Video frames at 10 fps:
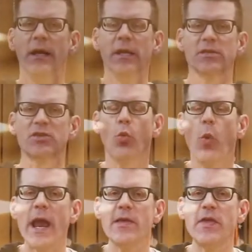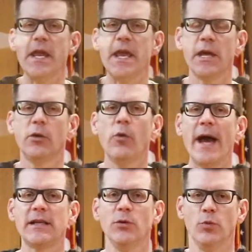is the way that He
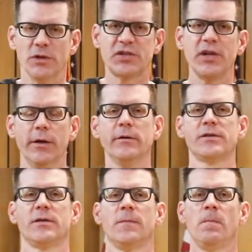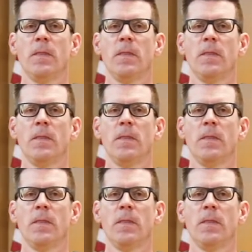interacted with sinners.